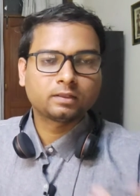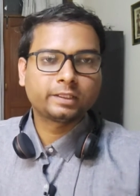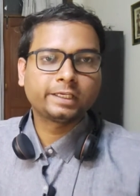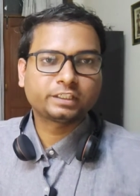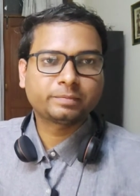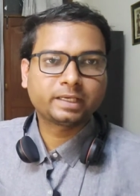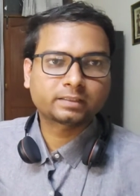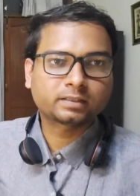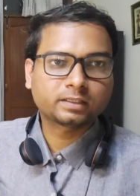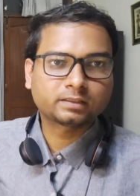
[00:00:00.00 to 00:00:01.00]
the
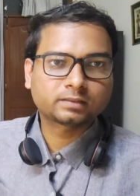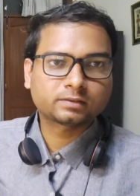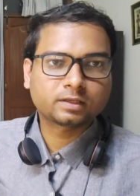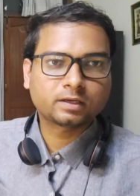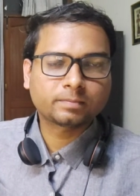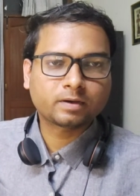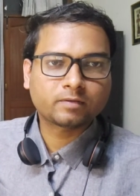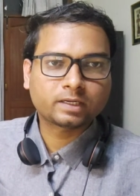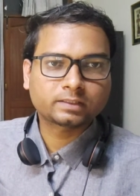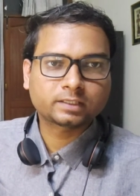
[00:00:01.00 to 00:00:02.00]
HPX, Hindustan
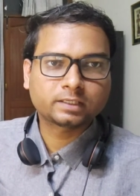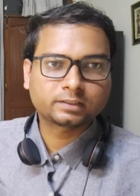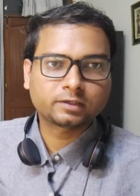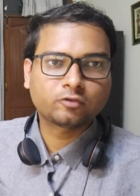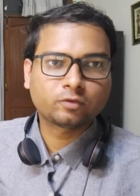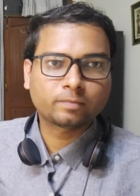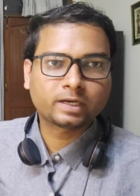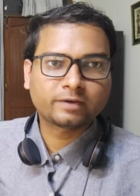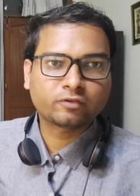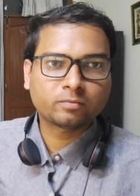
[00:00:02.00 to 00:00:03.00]
Power Exchange, newer
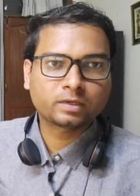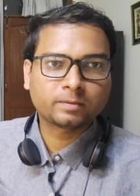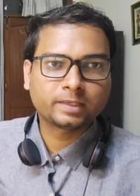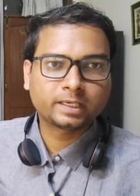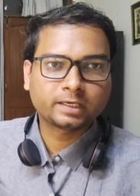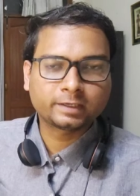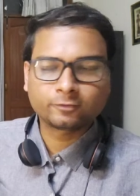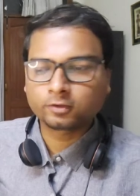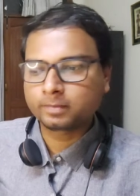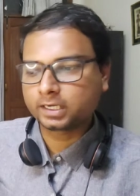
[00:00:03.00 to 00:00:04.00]
platform coming in
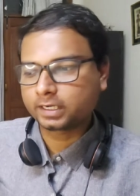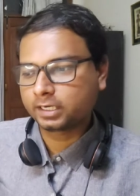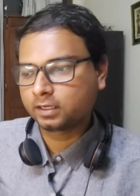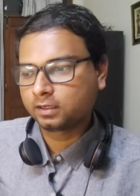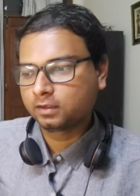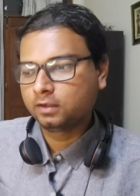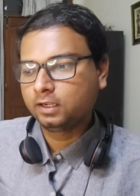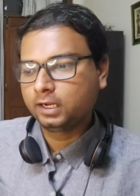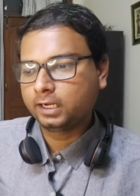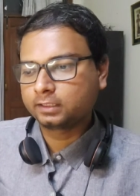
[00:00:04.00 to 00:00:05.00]
into the market.
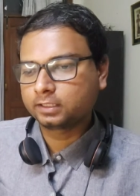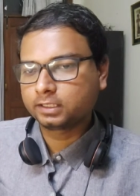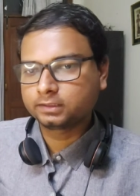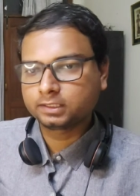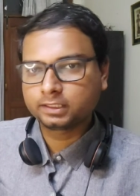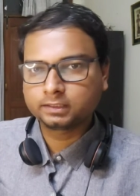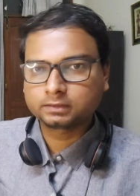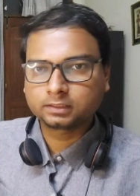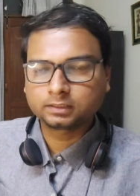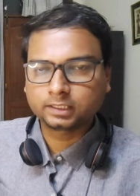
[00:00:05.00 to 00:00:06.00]
Another reason
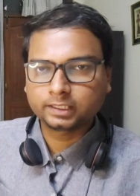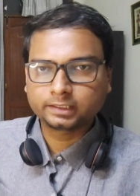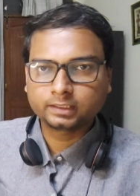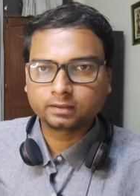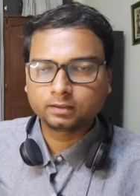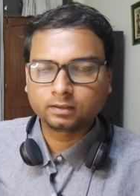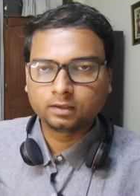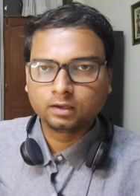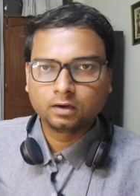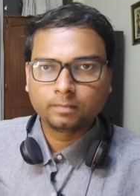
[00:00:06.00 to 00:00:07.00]
is uh, that the
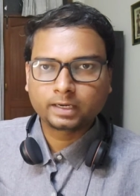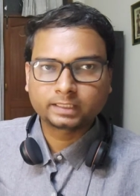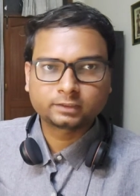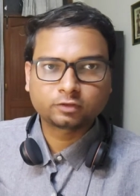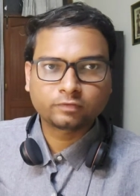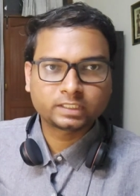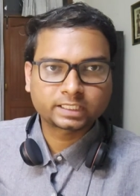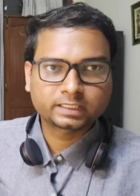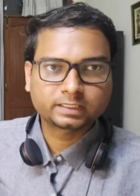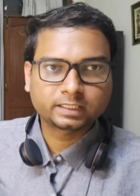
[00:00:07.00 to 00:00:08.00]
prices of
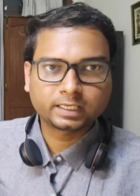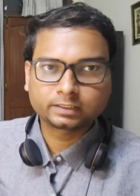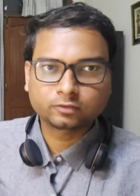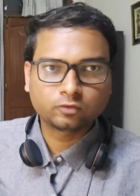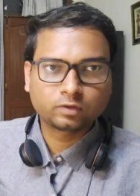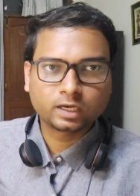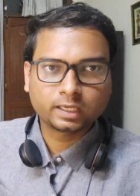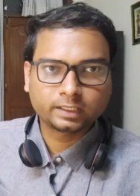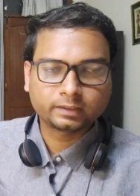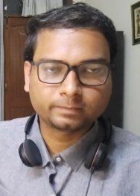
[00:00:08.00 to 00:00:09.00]
electricity has gone
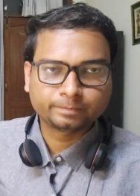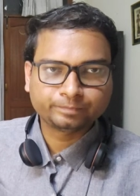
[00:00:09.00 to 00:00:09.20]
high